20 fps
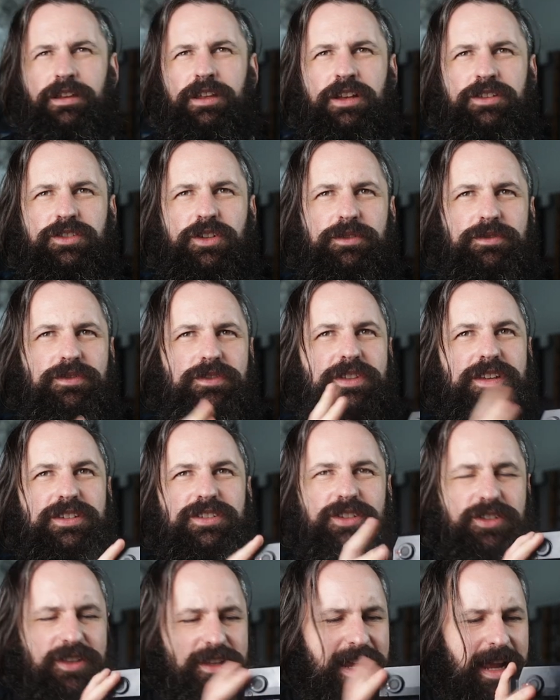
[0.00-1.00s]
So
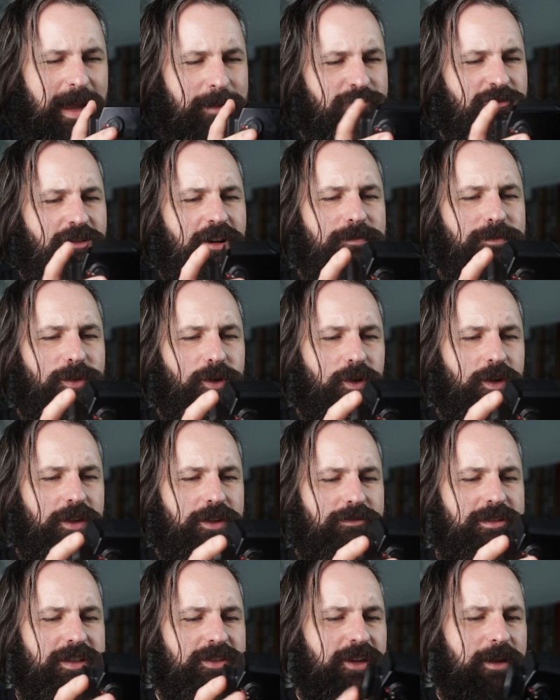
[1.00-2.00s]
this is the camera I bought. And
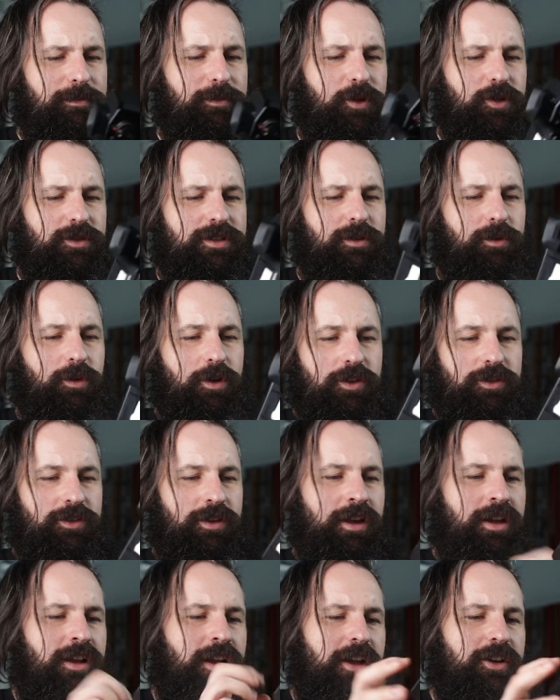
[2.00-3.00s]
the reason I bought it
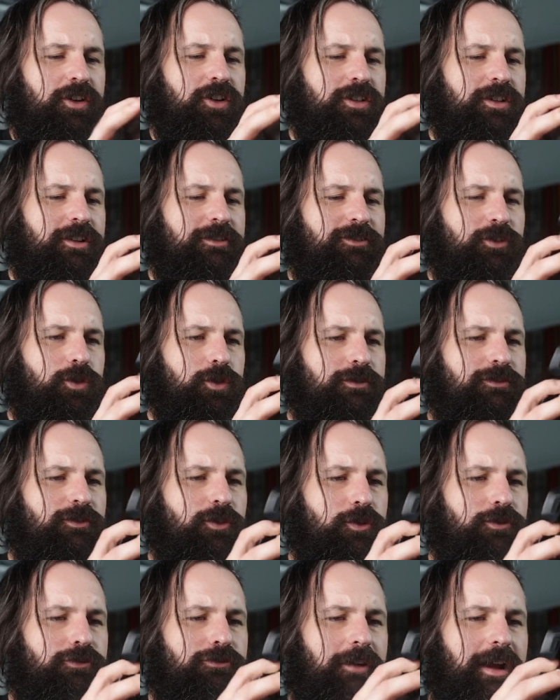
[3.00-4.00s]
was I couldn't afford
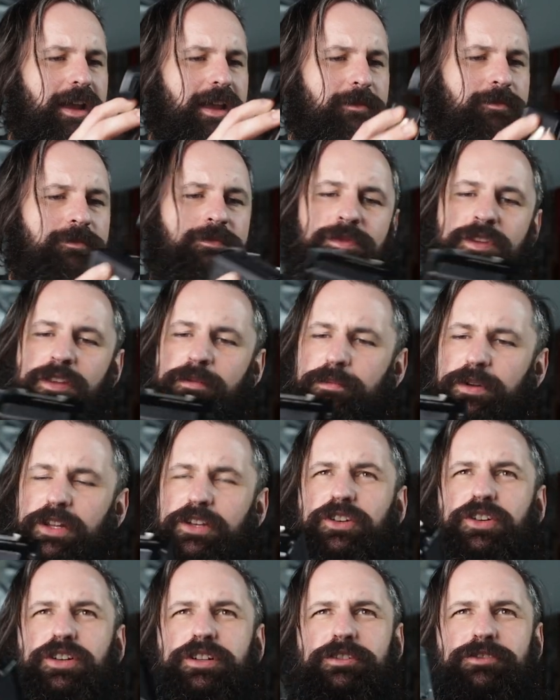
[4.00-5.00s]
full frame, but
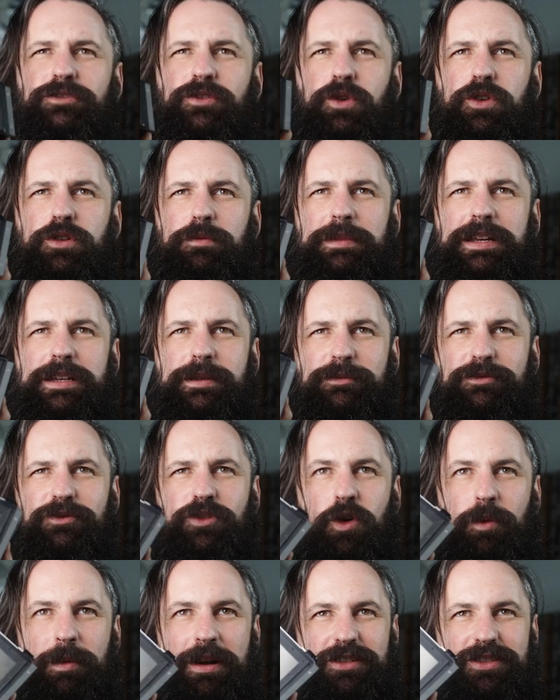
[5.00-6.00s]
I could afford medium
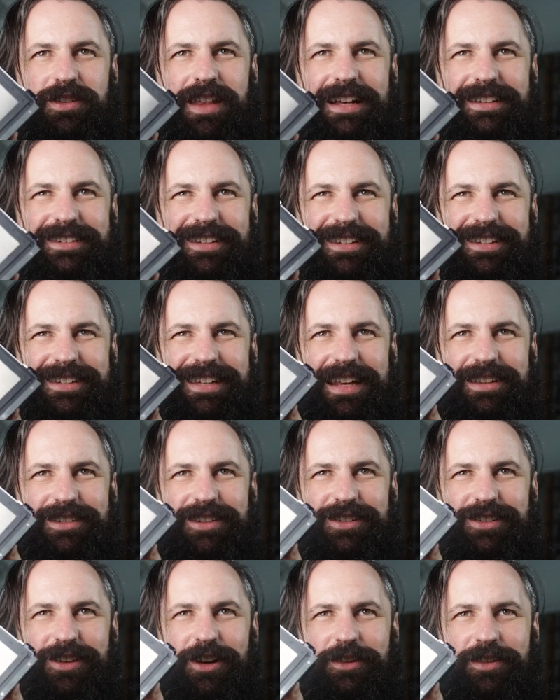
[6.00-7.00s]
formats. So that's the
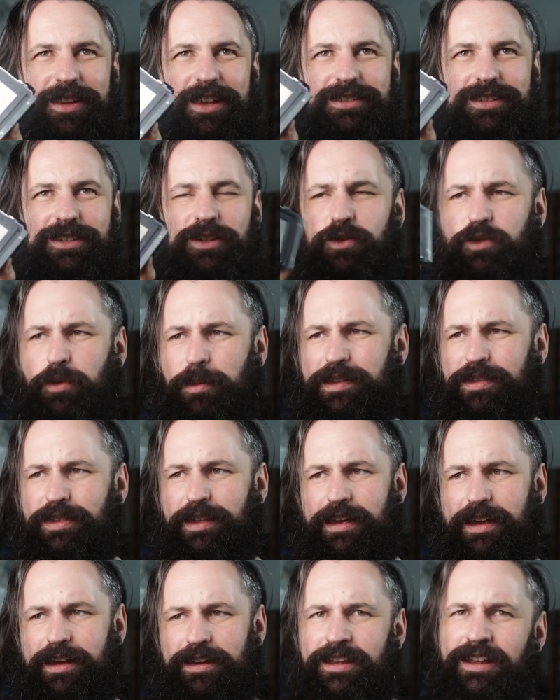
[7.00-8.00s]
sensor size, that silver bit
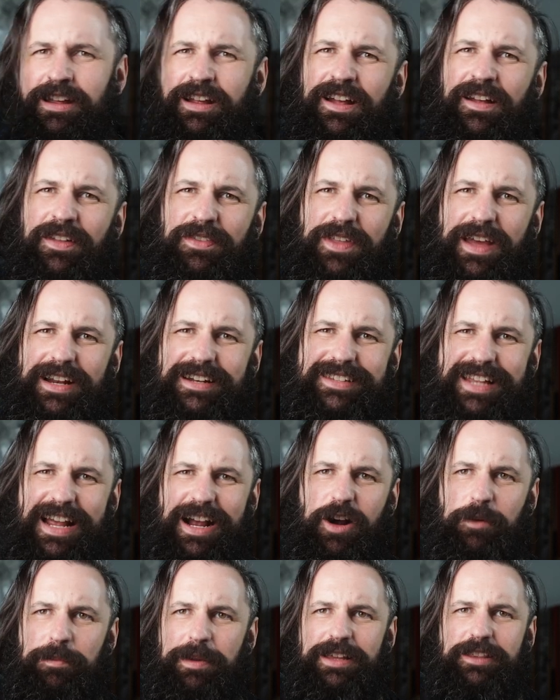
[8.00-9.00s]
there. That is
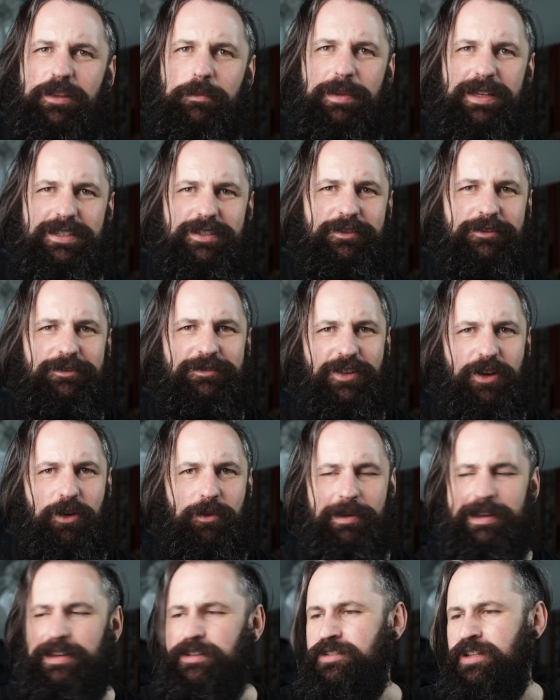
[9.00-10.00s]
how big the bit of
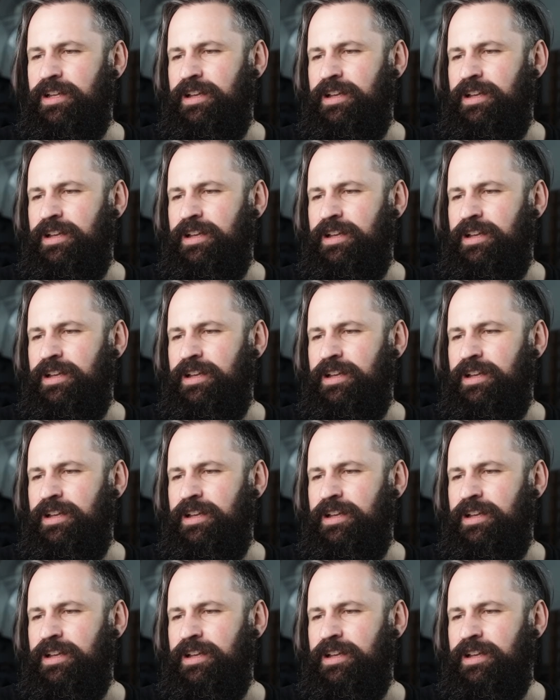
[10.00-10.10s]
film is.